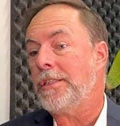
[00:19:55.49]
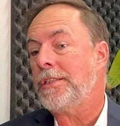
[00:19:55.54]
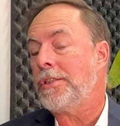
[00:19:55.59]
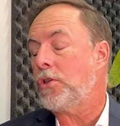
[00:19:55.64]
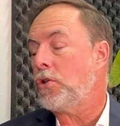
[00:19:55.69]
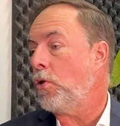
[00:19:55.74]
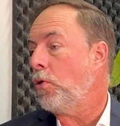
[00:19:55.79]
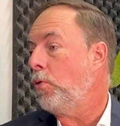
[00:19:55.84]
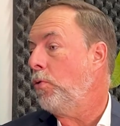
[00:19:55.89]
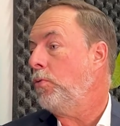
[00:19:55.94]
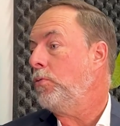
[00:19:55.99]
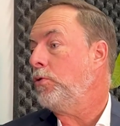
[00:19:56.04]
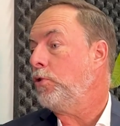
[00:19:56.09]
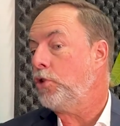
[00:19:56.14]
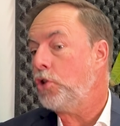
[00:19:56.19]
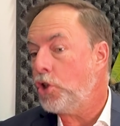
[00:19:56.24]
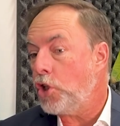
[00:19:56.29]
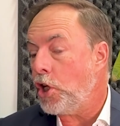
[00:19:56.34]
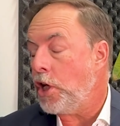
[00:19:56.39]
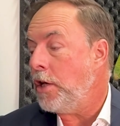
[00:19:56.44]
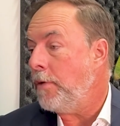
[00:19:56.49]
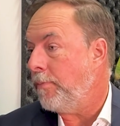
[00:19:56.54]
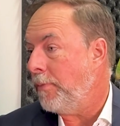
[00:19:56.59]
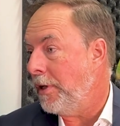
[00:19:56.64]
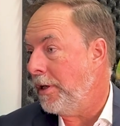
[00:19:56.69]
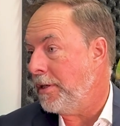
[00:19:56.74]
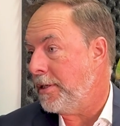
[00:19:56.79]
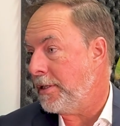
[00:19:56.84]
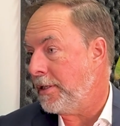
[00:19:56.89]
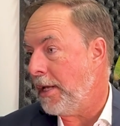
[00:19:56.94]
so cheap
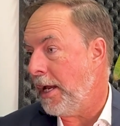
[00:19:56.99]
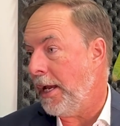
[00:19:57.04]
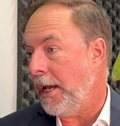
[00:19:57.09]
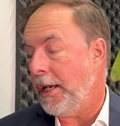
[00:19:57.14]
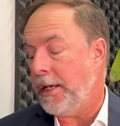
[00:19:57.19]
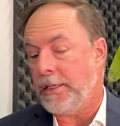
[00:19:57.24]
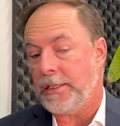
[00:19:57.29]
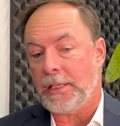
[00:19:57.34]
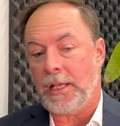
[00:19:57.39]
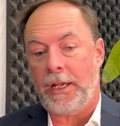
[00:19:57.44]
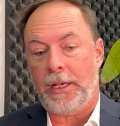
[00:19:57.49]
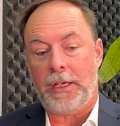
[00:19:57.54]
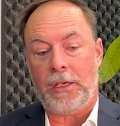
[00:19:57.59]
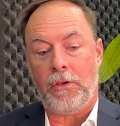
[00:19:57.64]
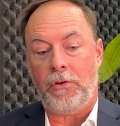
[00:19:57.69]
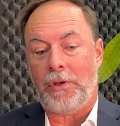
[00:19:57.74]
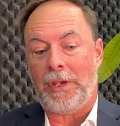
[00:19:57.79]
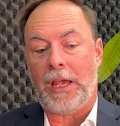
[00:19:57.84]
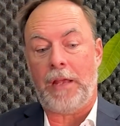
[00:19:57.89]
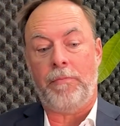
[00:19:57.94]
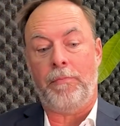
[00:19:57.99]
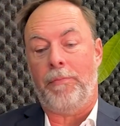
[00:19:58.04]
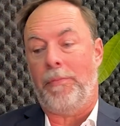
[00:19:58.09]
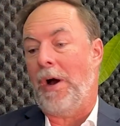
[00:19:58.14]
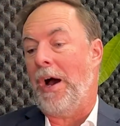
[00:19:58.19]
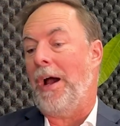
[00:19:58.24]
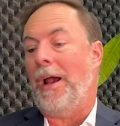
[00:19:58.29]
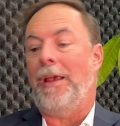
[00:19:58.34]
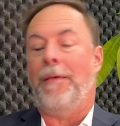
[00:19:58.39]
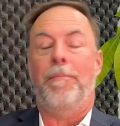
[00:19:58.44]
these days. Like you can
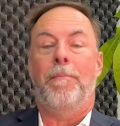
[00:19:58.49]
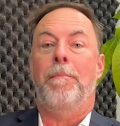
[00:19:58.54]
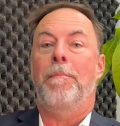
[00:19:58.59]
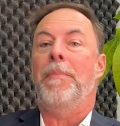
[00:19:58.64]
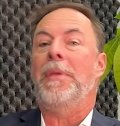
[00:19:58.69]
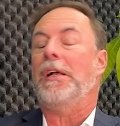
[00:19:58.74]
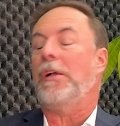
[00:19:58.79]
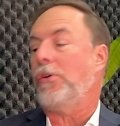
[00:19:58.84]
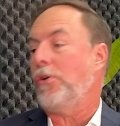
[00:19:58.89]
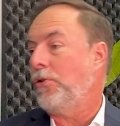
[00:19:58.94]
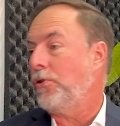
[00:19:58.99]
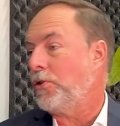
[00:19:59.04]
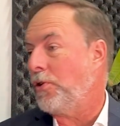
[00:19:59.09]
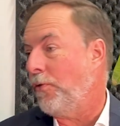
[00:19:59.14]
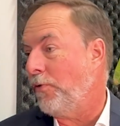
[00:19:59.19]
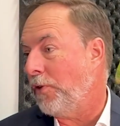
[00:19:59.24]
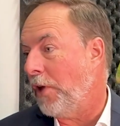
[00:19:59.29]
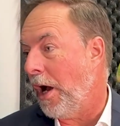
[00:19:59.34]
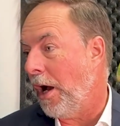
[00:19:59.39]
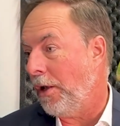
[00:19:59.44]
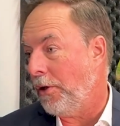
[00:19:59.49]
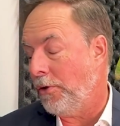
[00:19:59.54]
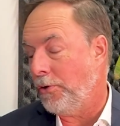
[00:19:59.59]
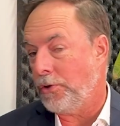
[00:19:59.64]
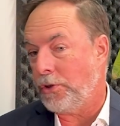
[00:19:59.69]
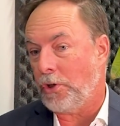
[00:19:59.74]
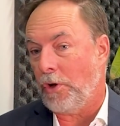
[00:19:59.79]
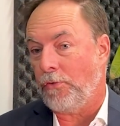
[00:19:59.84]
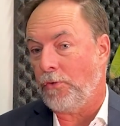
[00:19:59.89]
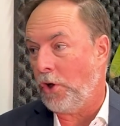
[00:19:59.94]
buy millions of
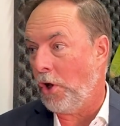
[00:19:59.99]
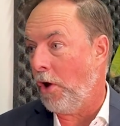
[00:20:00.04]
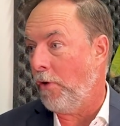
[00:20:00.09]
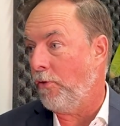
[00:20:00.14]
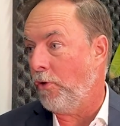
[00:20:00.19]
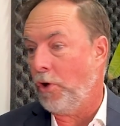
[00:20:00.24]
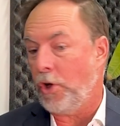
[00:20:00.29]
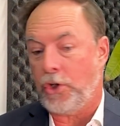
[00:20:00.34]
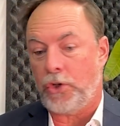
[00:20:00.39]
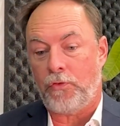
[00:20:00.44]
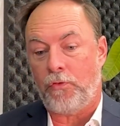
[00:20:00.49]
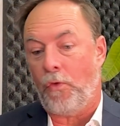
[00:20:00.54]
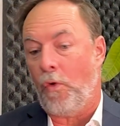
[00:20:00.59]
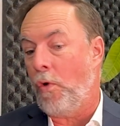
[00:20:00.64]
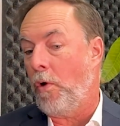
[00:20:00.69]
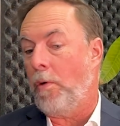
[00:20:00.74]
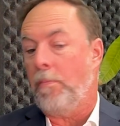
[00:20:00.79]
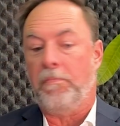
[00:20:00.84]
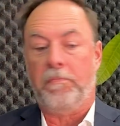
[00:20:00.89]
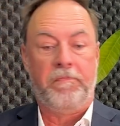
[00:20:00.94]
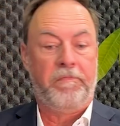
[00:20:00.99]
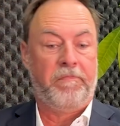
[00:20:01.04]
dollars of coverage for